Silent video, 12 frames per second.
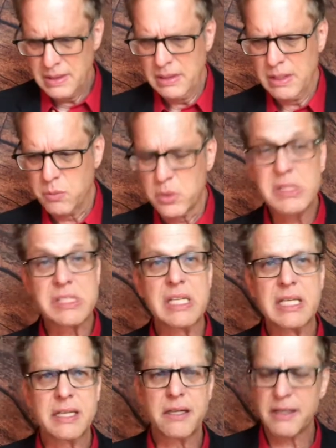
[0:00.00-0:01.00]
And we're
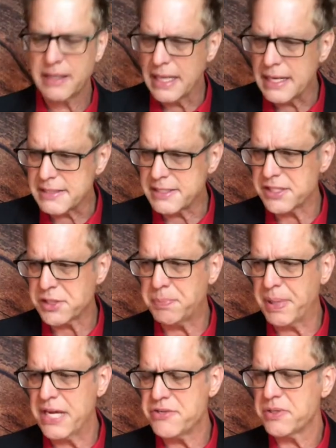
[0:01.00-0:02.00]
sitting there and the
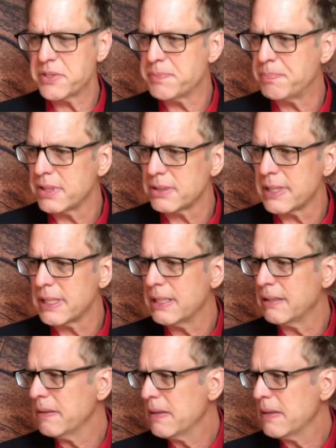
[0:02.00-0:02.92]
anticipation is building.